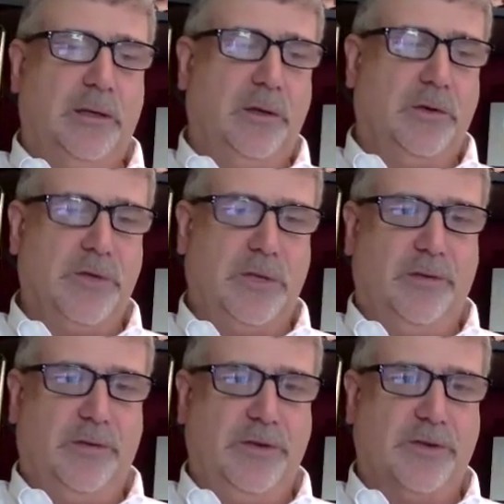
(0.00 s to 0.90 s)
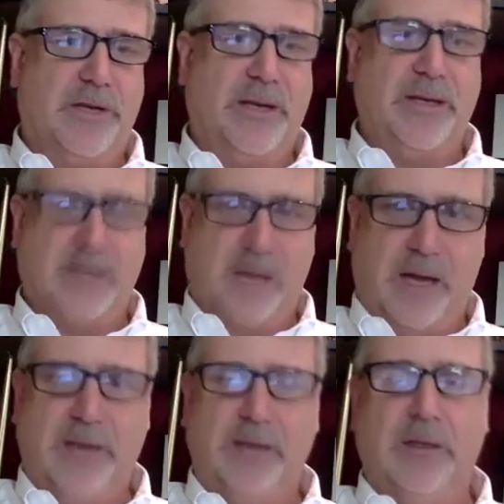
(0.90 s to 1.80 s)
Those individuals get
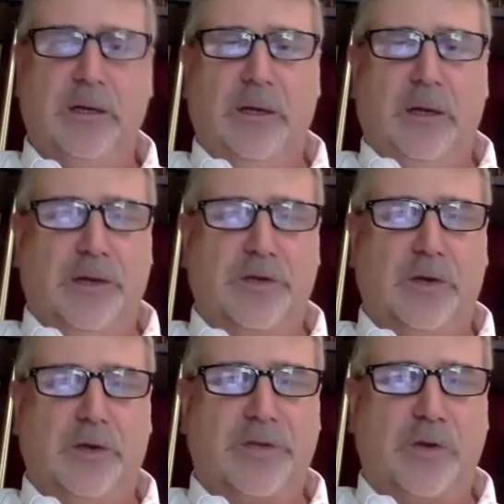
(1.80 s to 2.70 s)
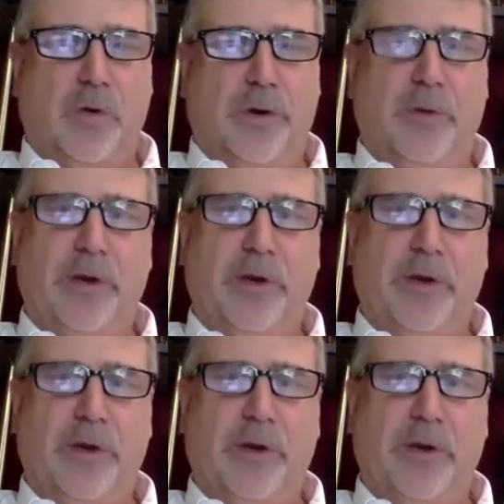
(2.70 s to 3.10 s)
assigned a service coordinator.